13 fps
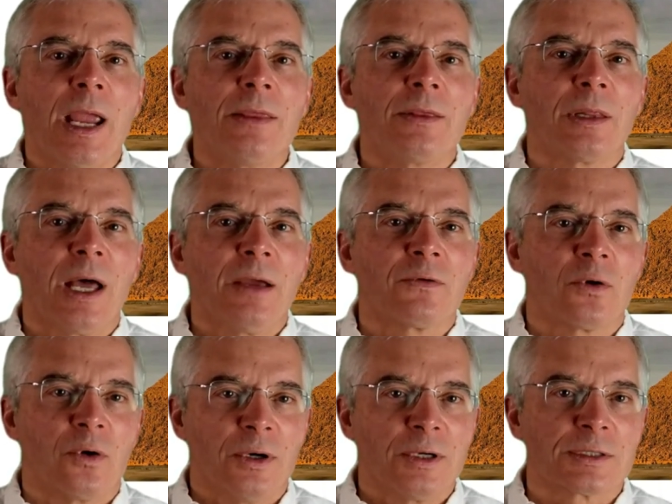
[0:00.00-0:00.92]
In the live
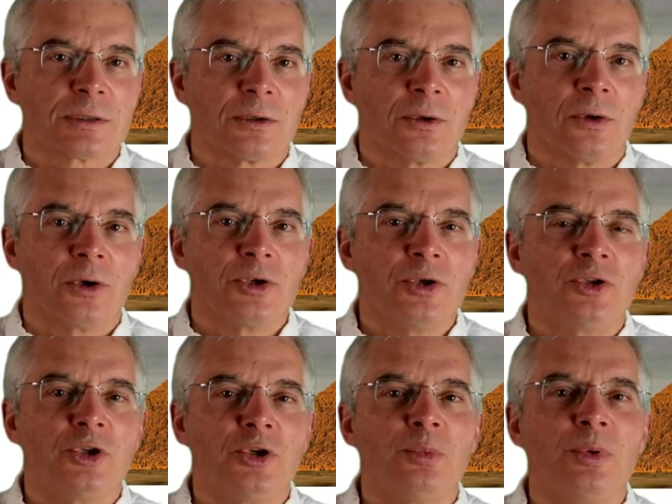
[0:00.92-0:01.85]
course, or
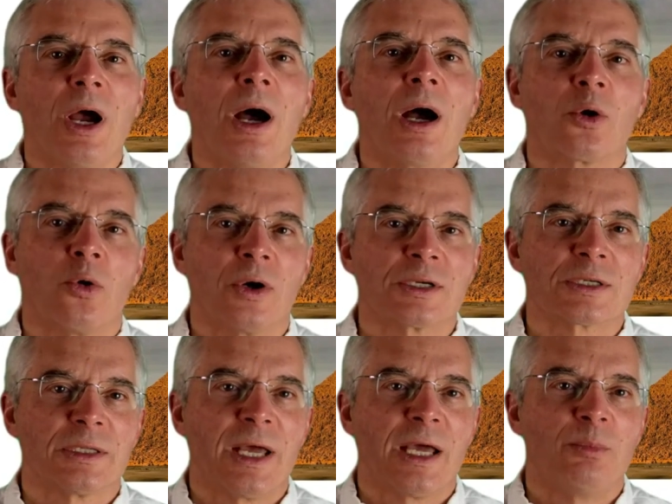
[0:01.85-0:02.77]
YouTube, a
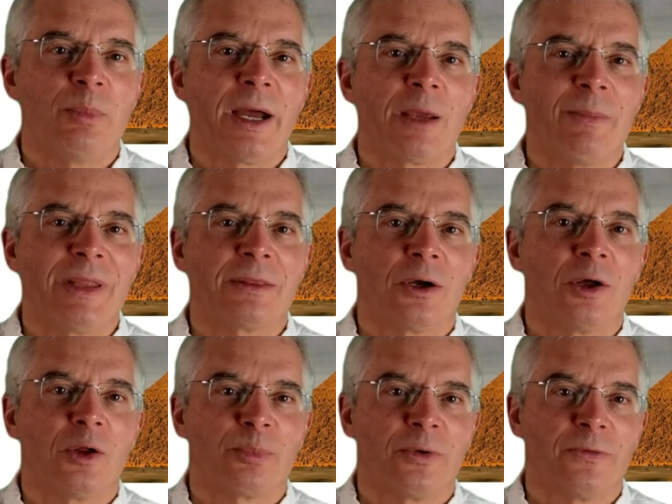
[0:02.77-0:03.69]
course led by a mental
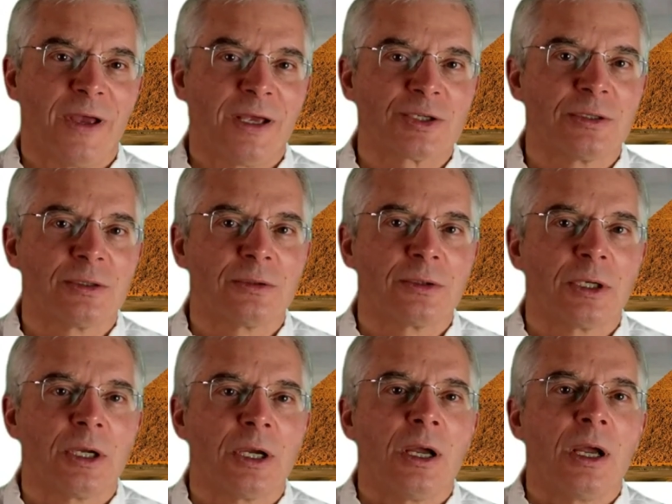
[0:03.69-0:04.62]
health professional,
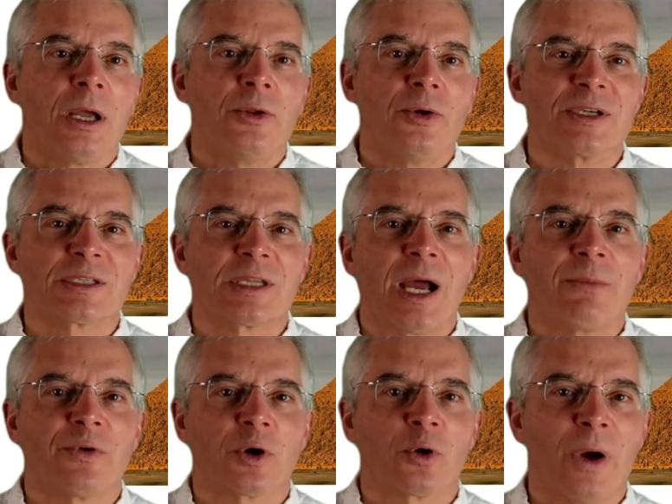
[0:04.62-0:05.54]
there is
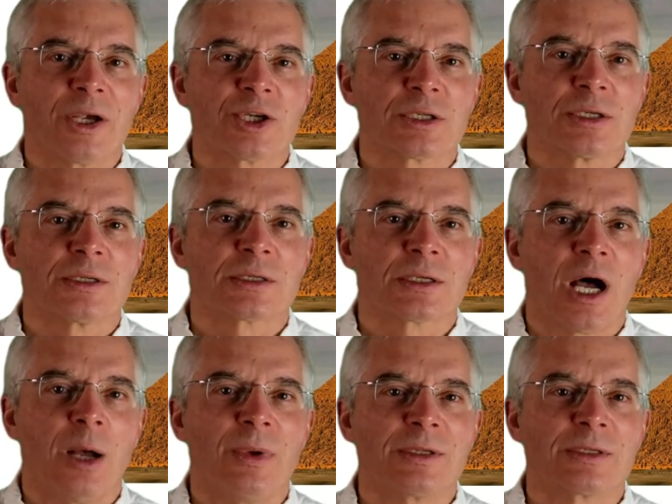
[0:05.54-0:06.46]
time for questions,
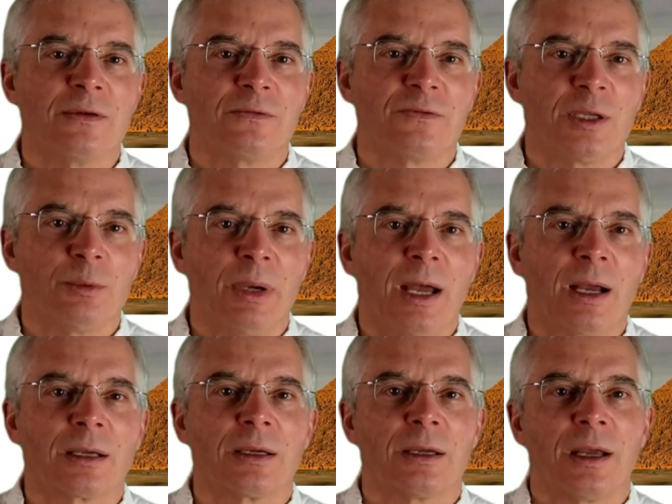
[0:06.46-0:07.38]
comments, and
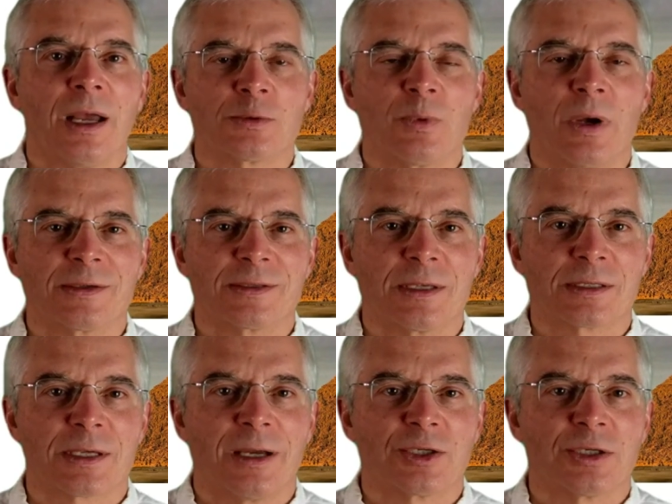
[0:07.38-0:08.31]
feedback, as well as
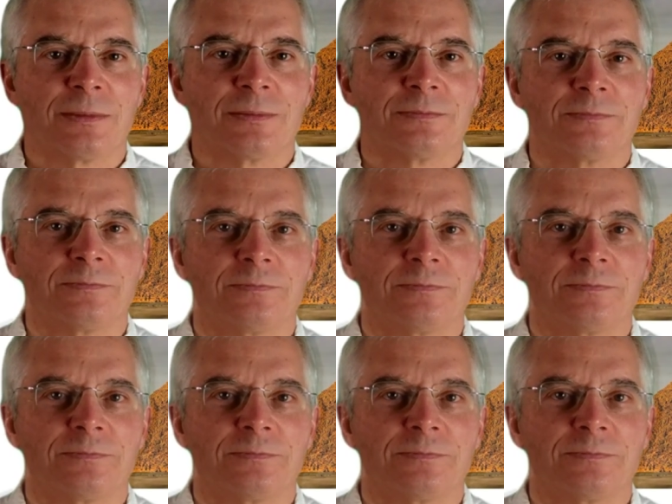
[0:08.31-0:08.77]
discussion.